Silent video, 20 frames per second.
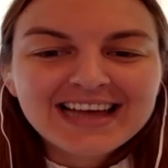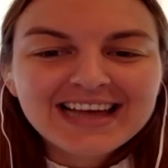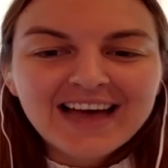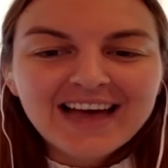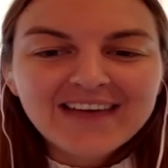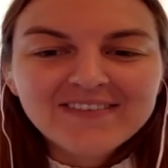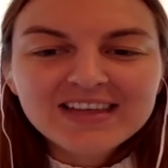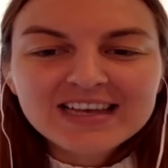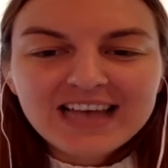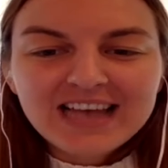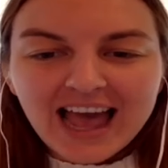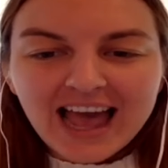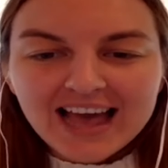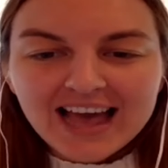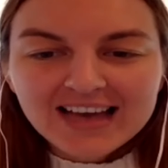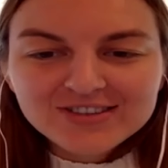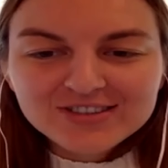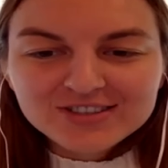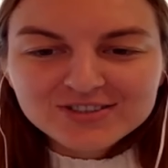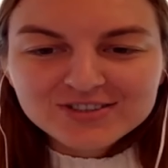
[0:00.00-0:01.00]
I feel like
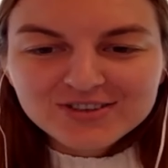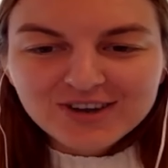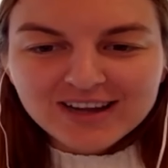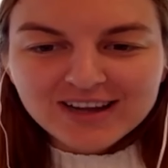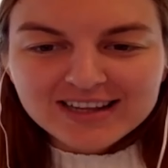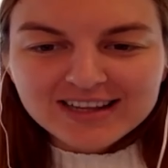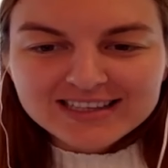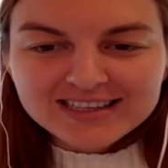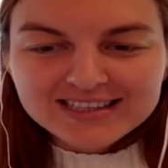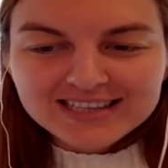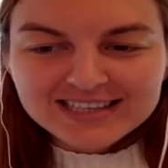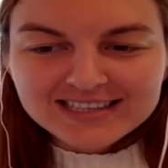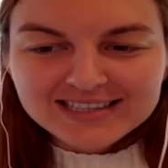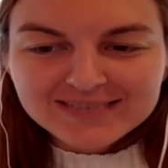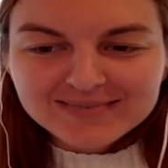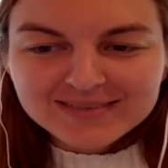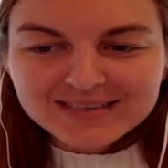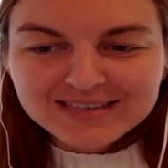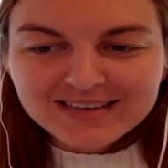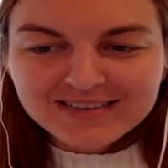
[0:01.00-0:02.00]
Ashley's trying to say
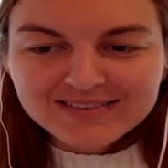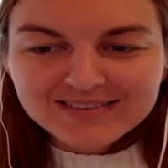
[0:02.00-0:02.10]
something now